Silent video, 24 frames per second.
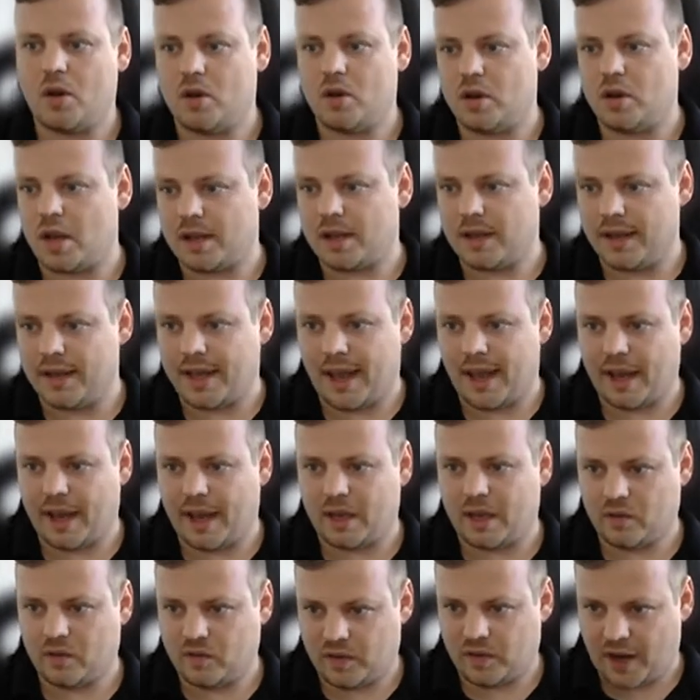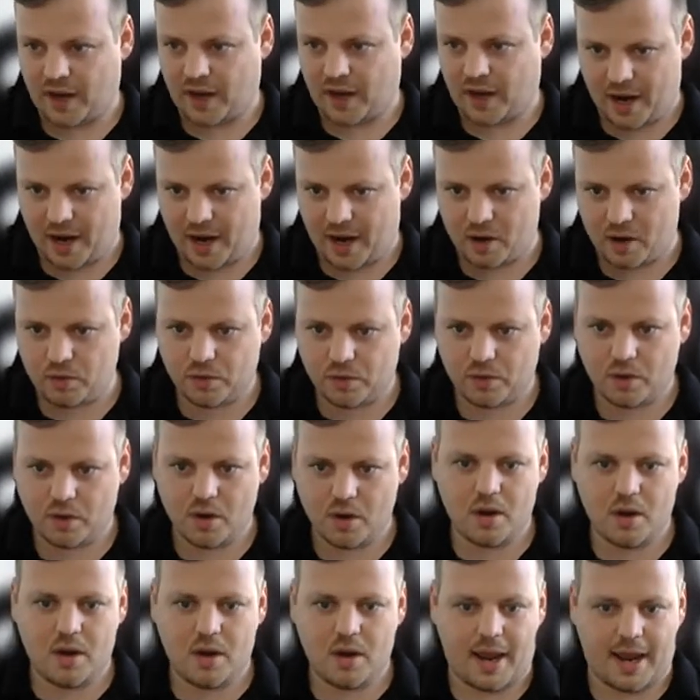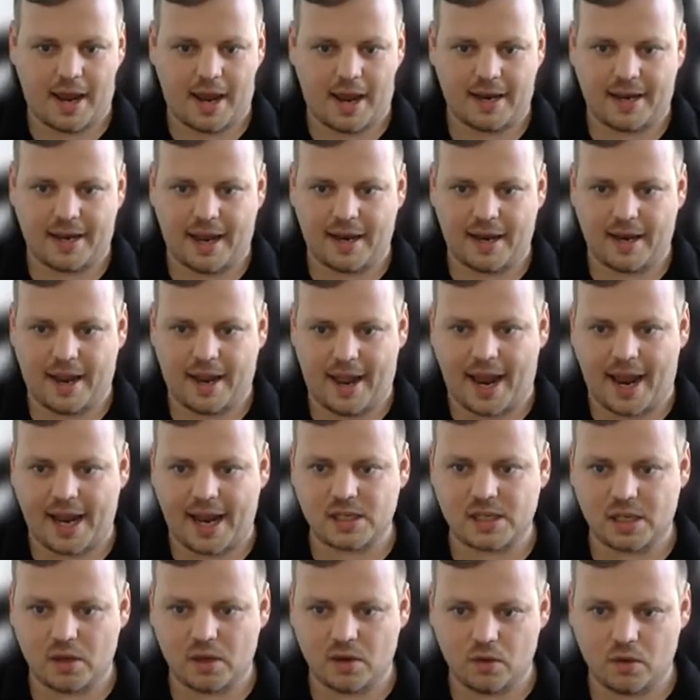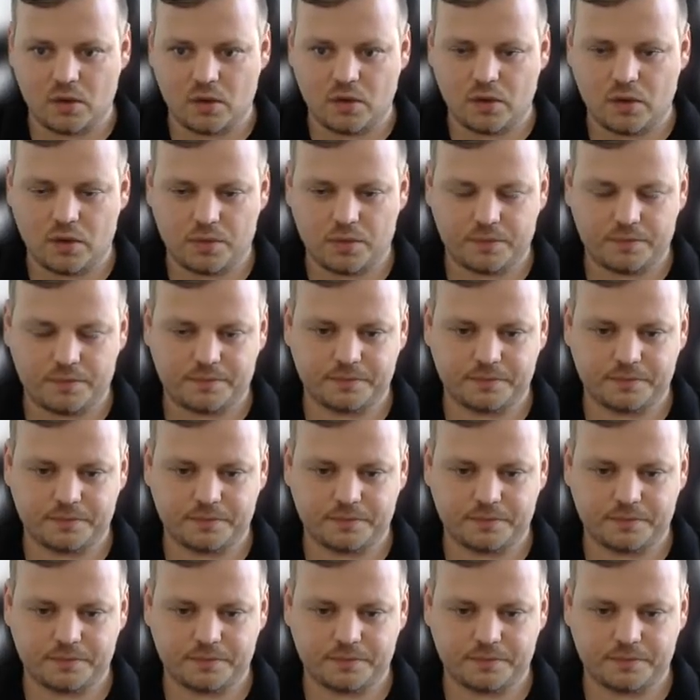You can click here, try out, and then execute.